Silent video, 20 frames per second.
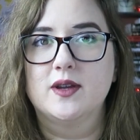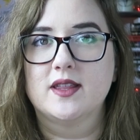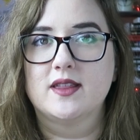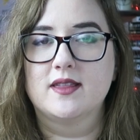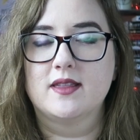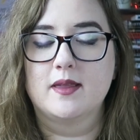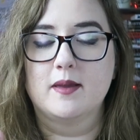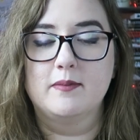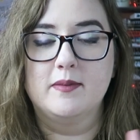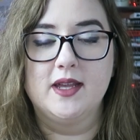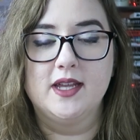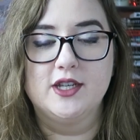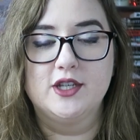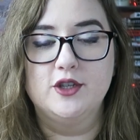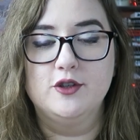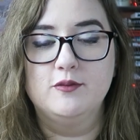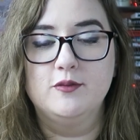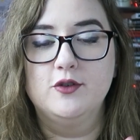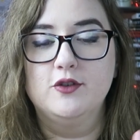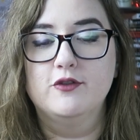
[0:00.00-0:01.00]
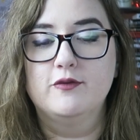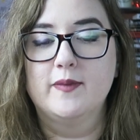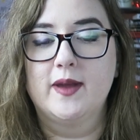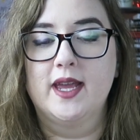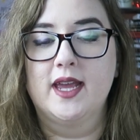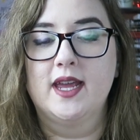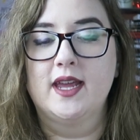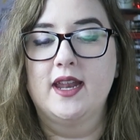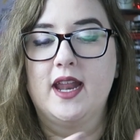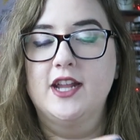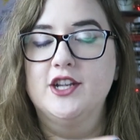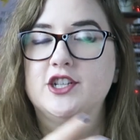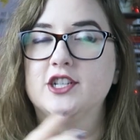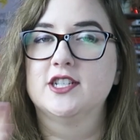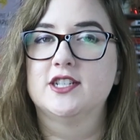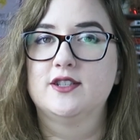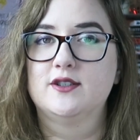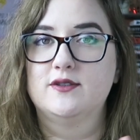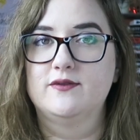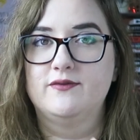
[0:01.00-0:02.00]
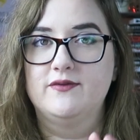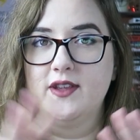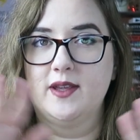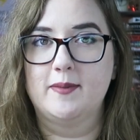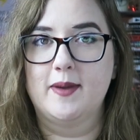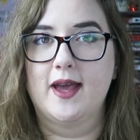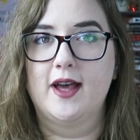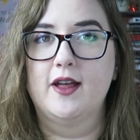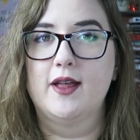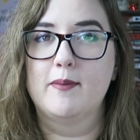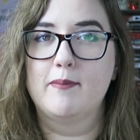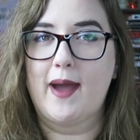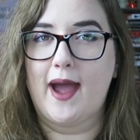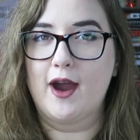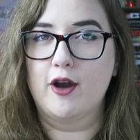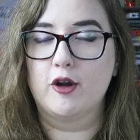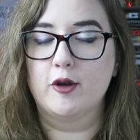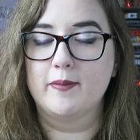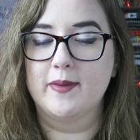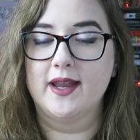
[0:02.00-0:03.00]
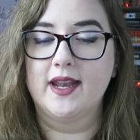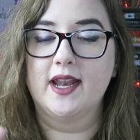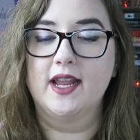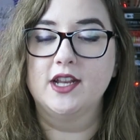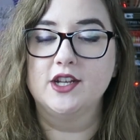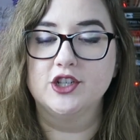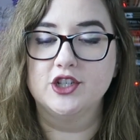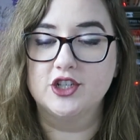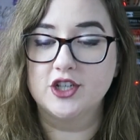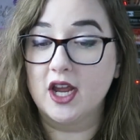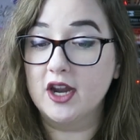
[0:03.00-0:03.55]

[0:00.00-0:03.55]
with the Me Too movement and just female empowerment in